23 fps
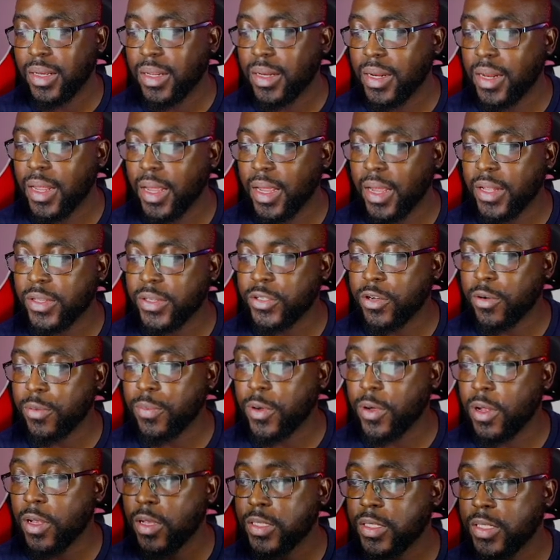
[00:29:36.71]
The answer
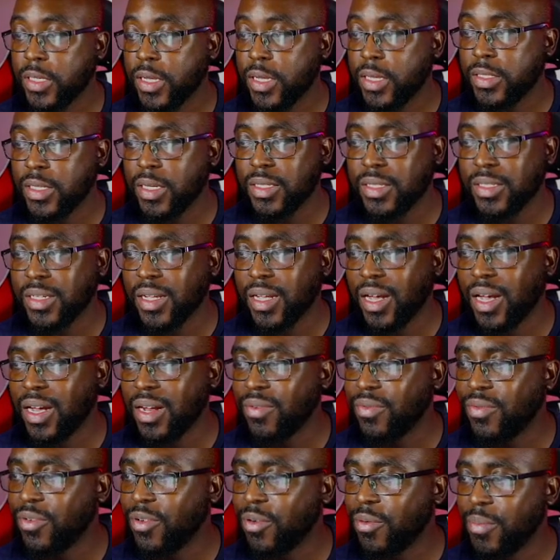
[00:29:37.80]
Paul says is God
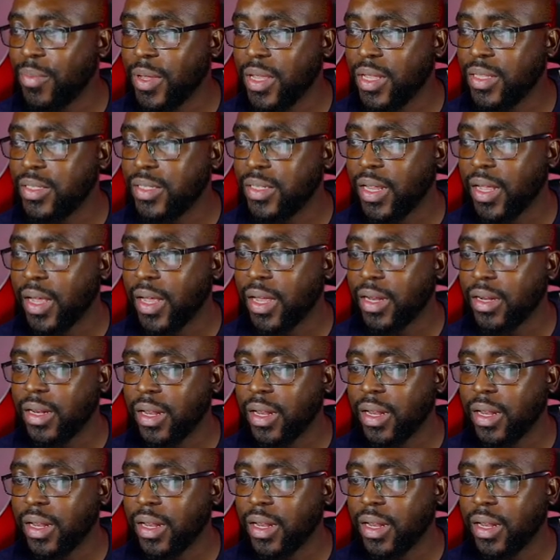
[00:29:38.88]
forbids that.